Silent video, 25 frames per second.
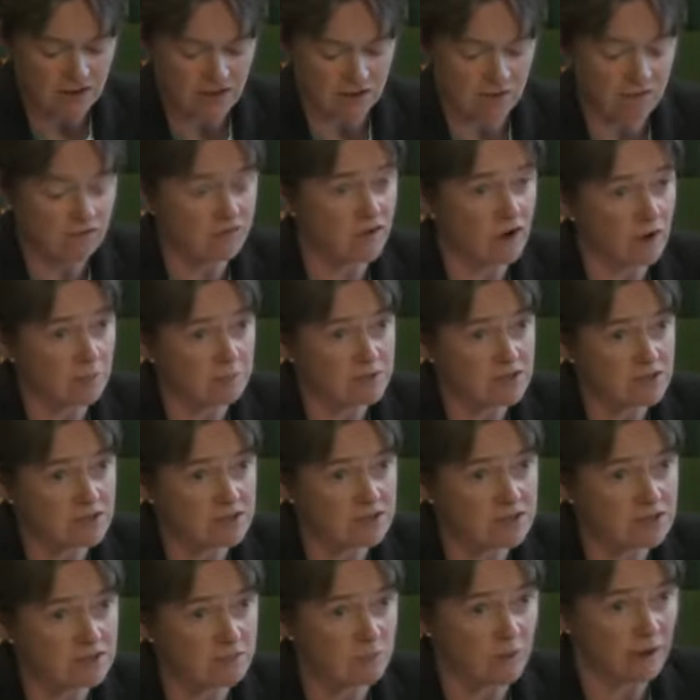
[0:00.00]
and
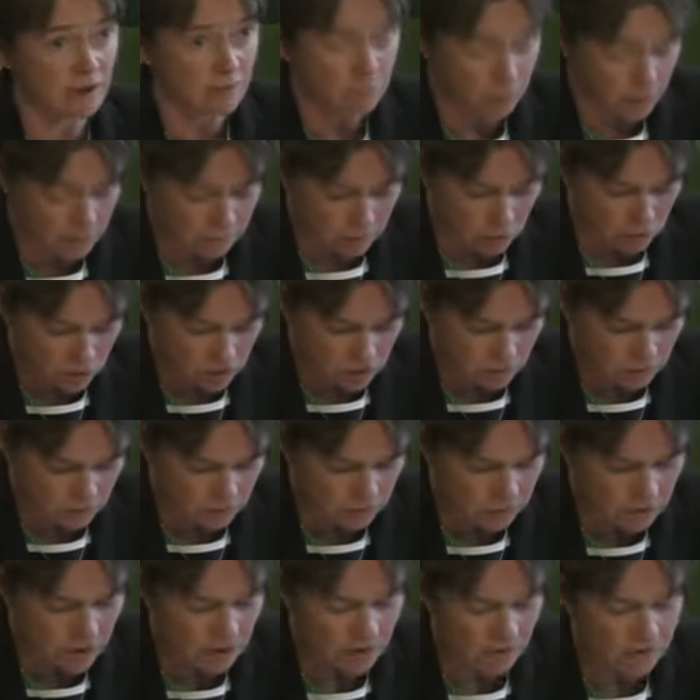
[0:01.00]
pharmacists where
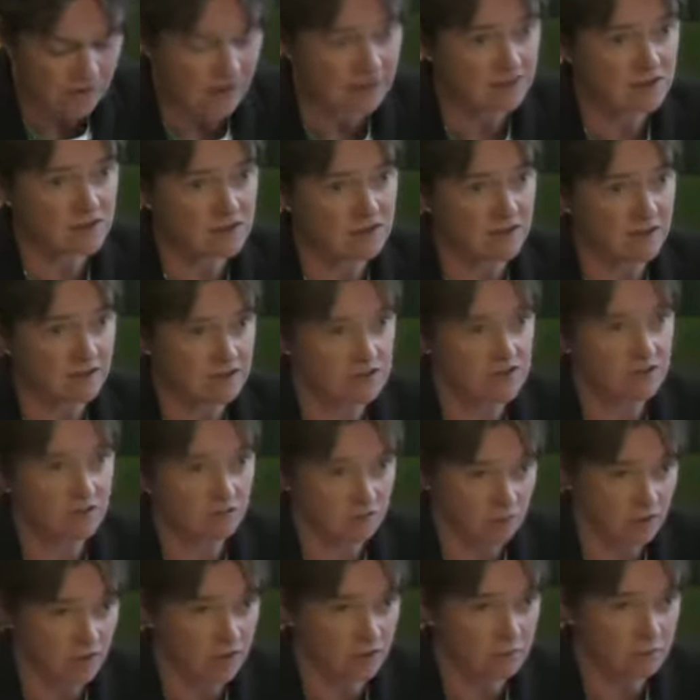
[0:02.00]
possible. Mm-hmm. That's the
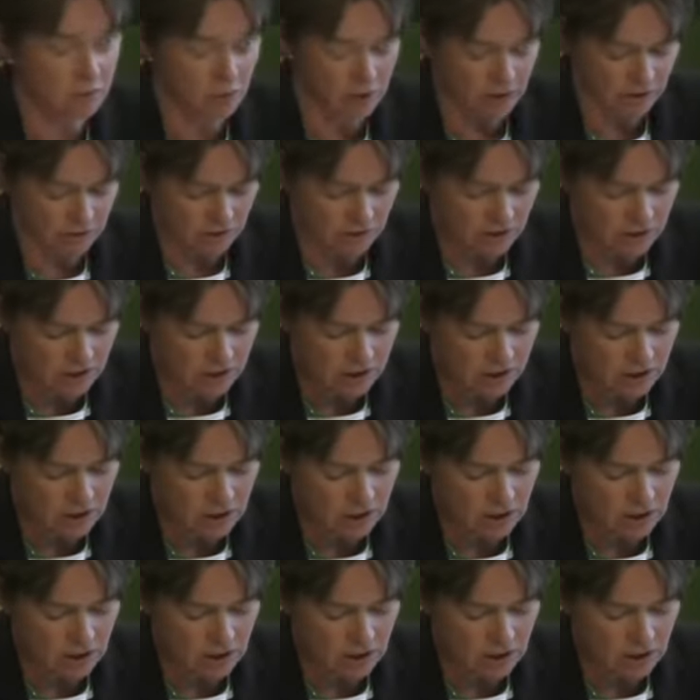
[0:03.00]
third priority.